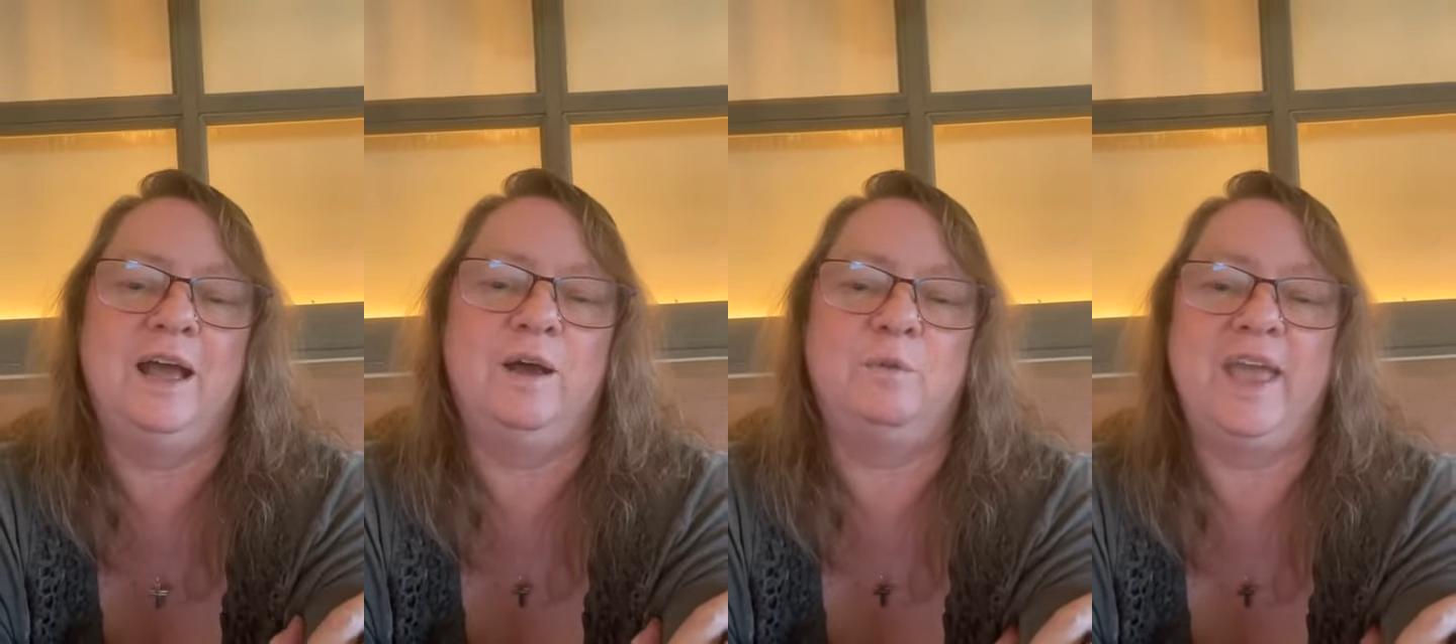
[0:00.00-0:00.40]

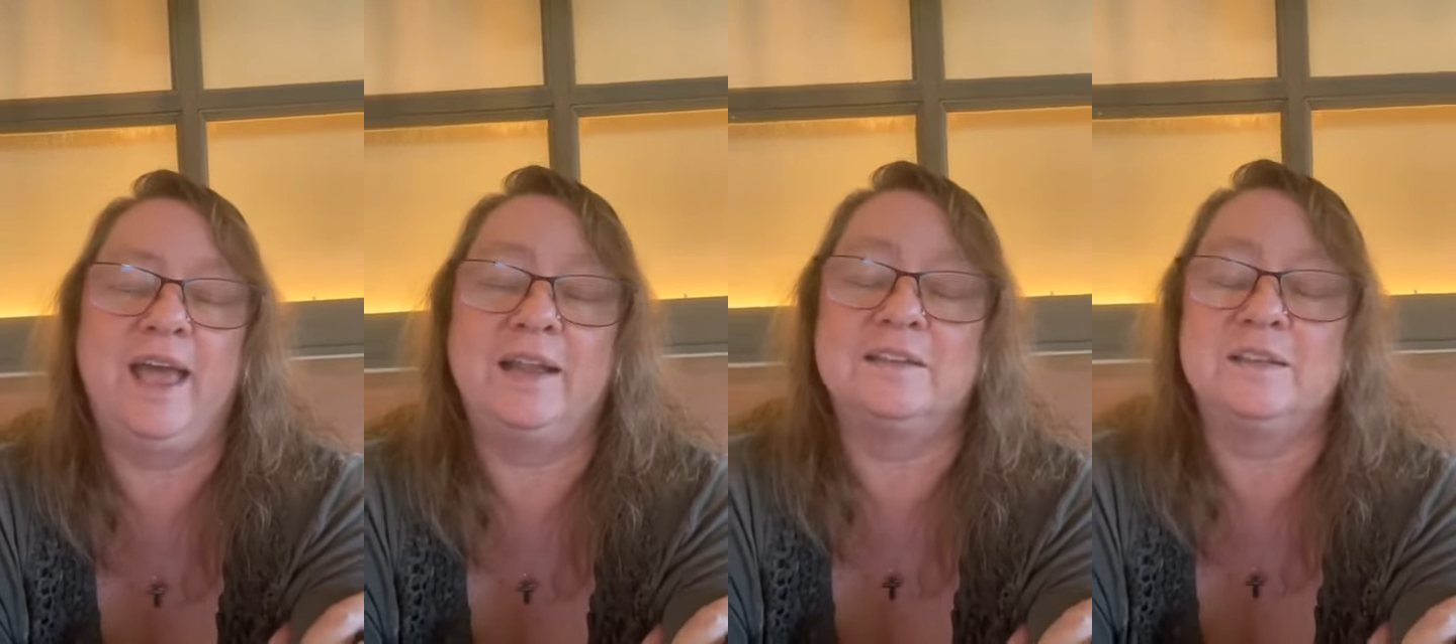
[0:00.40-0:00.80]
uh, we
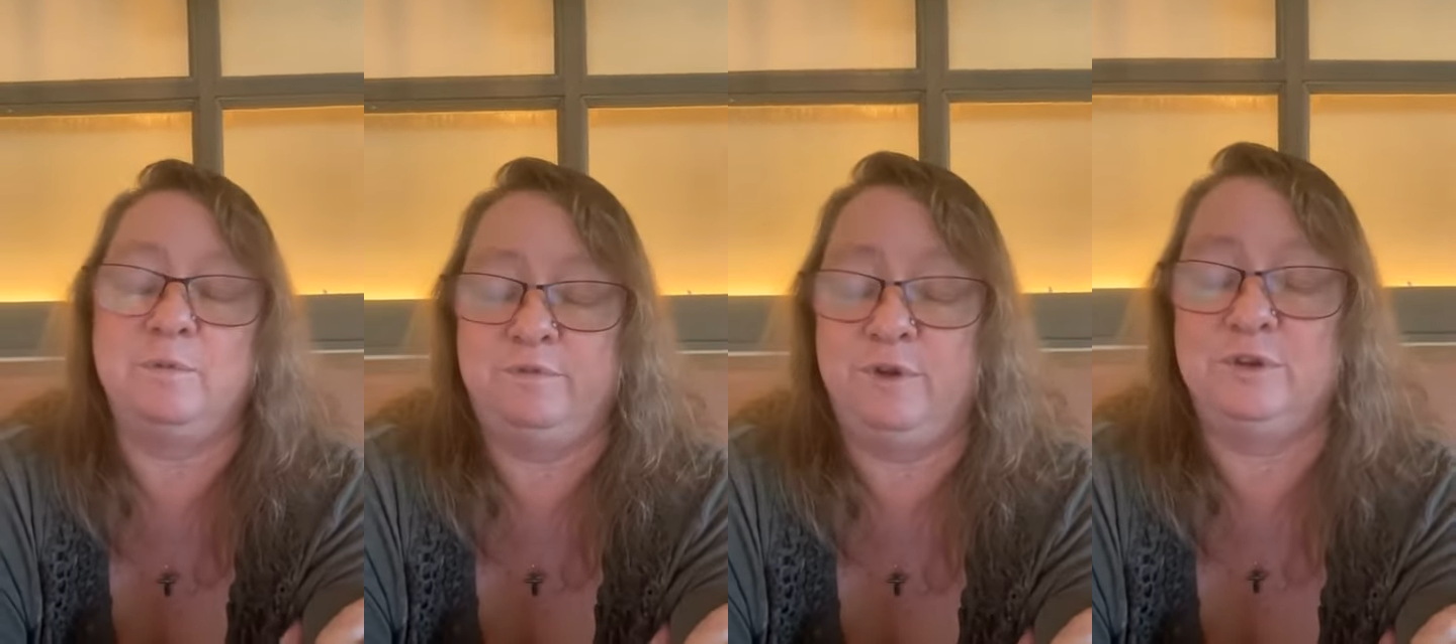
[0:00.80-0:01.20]
had
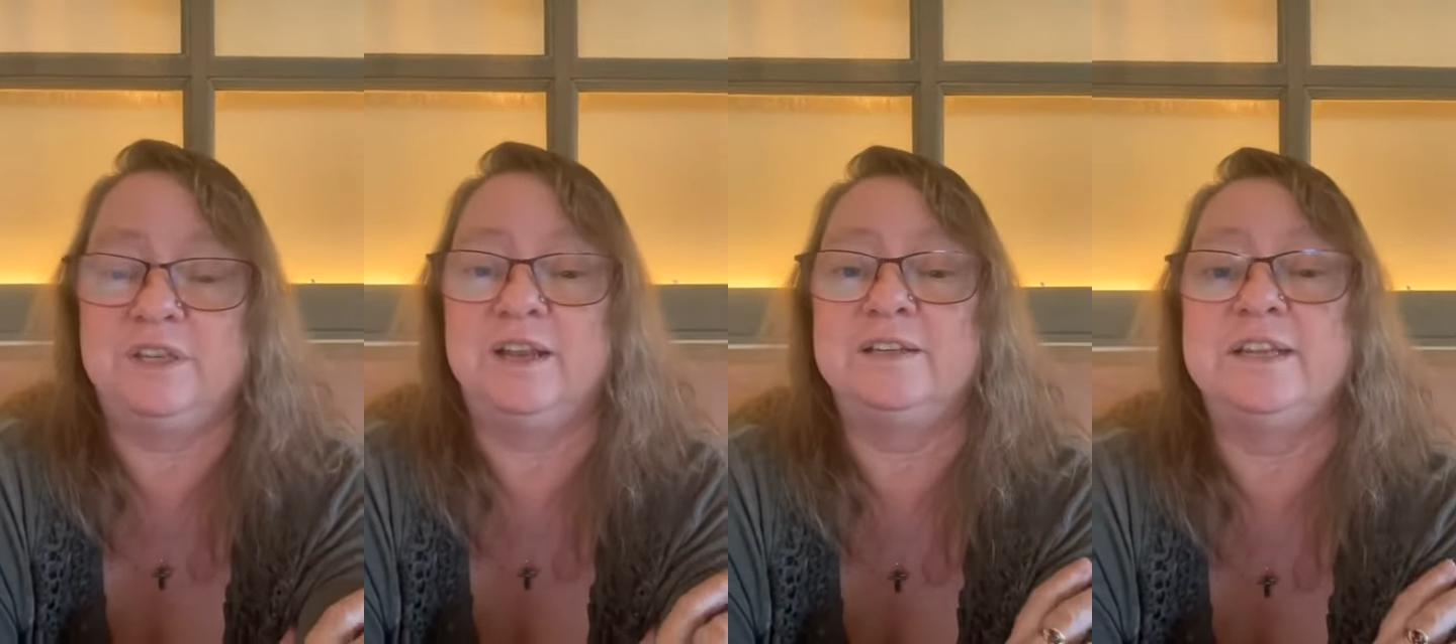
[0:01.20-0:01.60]
some folks
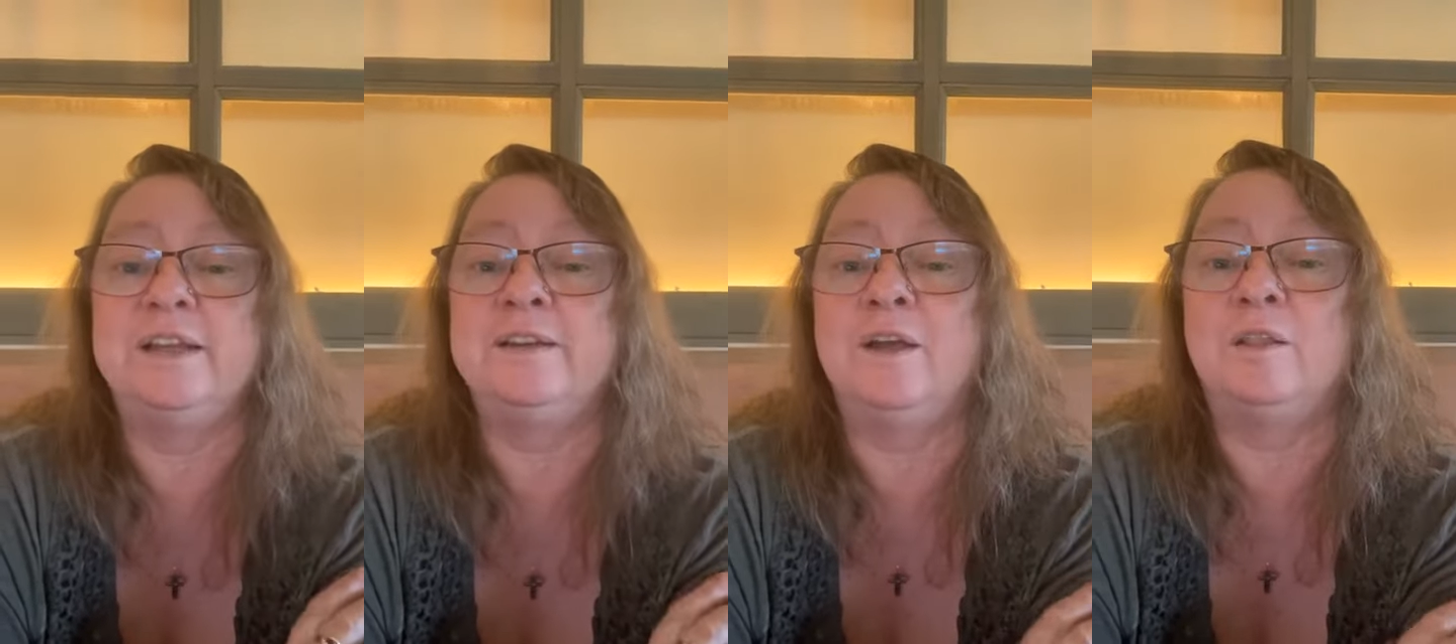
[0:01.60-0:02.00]
that
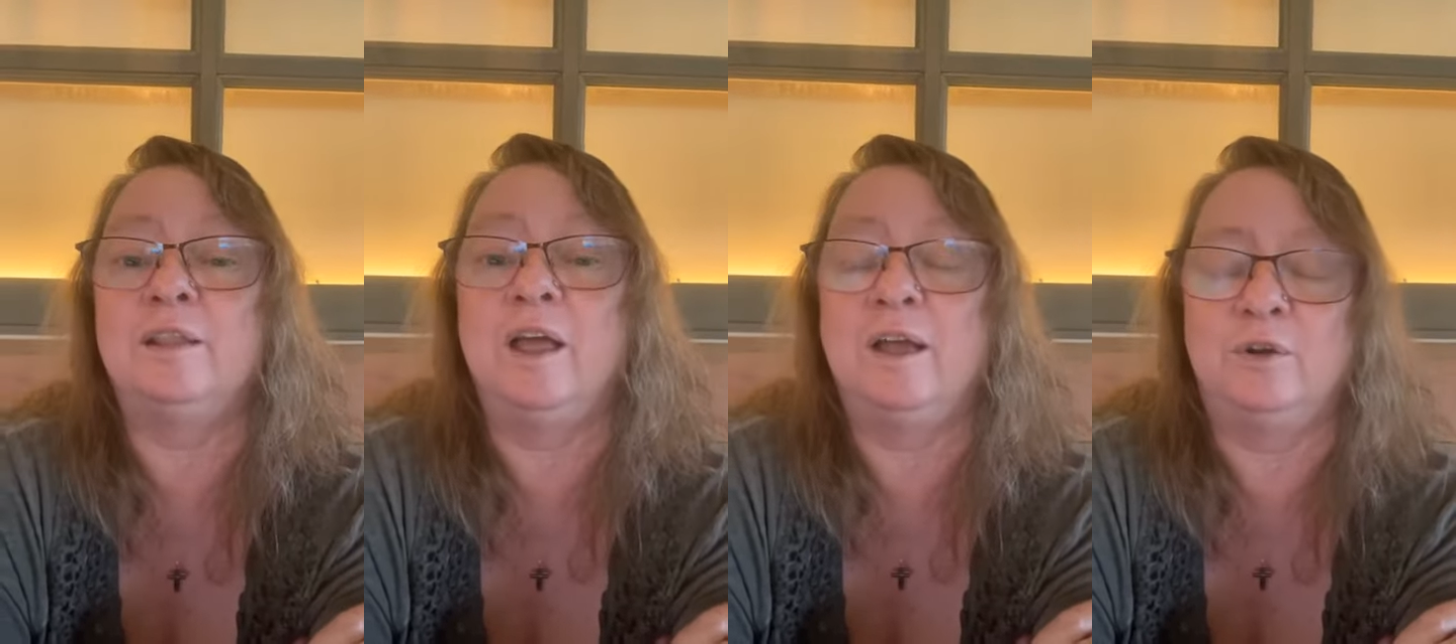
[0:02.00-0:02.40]
attended online,